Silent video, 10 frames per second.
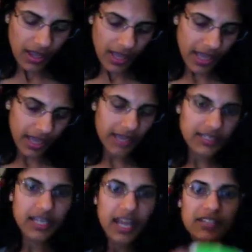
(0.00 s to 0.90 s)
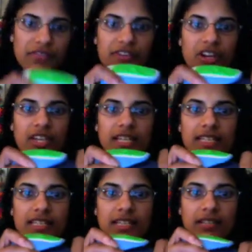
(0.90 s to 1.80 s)
and it has a very
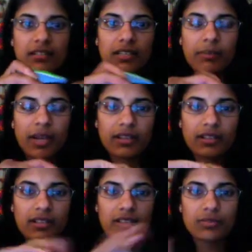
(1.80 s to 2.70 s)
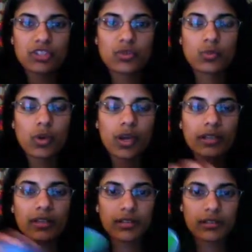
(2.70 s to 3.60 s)
easy to clean mechanism. Just
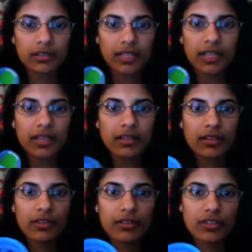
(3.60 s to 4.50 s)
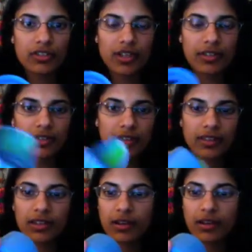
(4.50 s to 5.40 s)
one lid. There's nothing
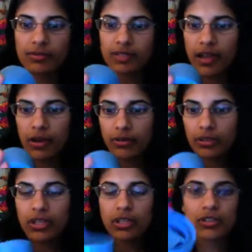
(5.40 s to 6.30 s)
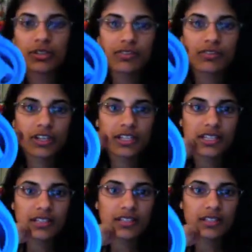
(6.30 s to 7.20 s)
that comes out. You can very
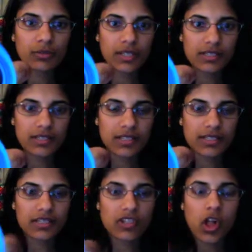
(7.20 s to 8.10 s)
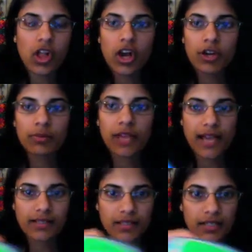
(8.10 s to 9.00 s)
easily rinse this. It's all hard
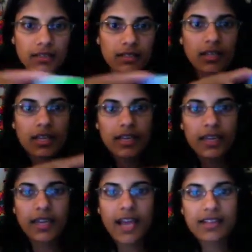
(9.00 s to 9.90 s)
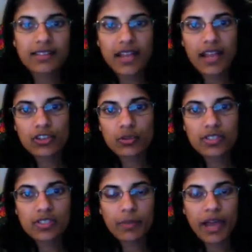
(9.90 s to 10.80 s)
plastic. It has an actual
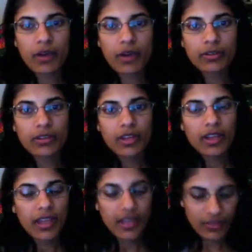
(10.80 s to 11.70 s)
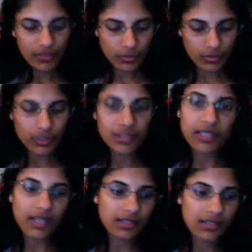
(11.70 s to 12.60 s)
spout, and the really
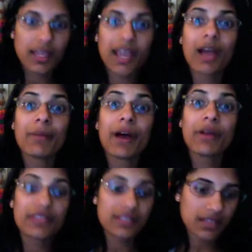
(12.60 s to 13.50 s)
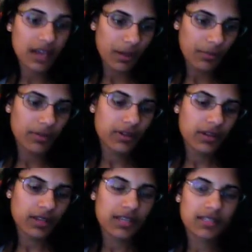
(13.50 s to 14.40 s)
nice thing about this cup
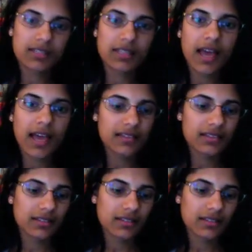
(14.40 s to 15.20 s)
is that